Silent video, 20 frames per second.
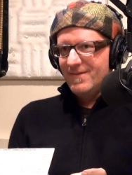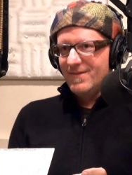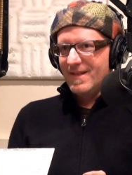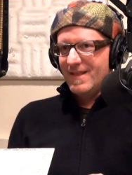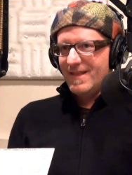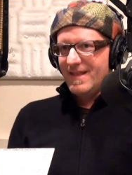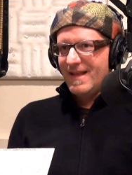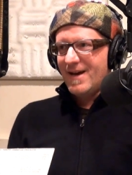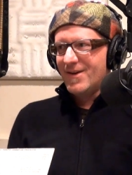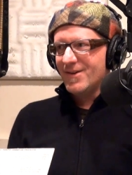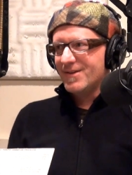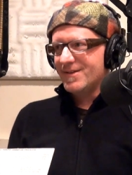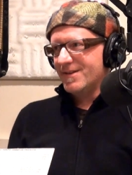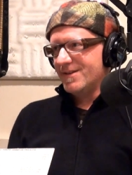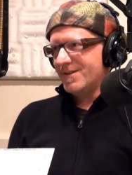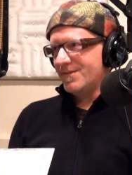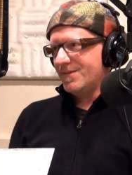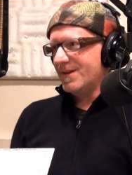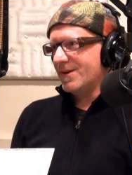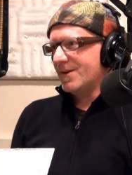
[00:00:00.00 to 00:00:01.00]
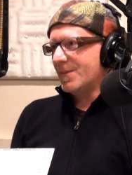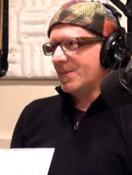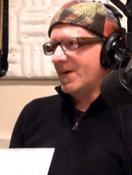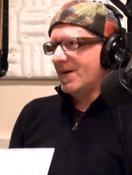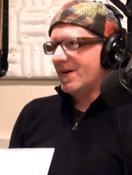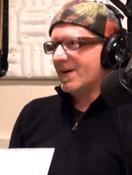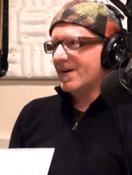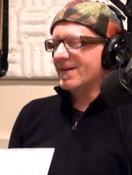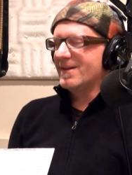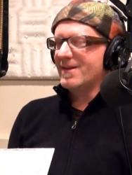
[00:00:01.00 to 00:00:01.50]
even thousands of little
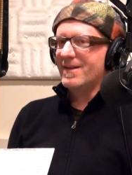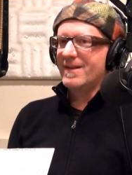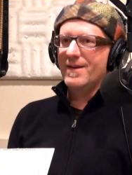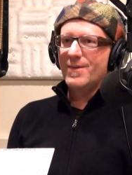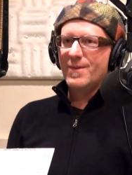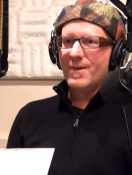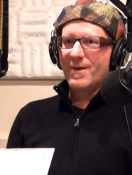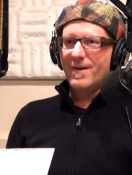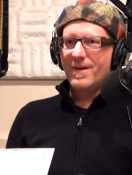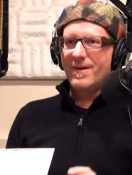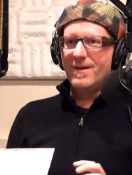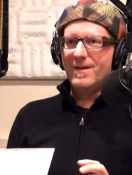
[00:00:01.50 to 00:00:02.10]
parts that were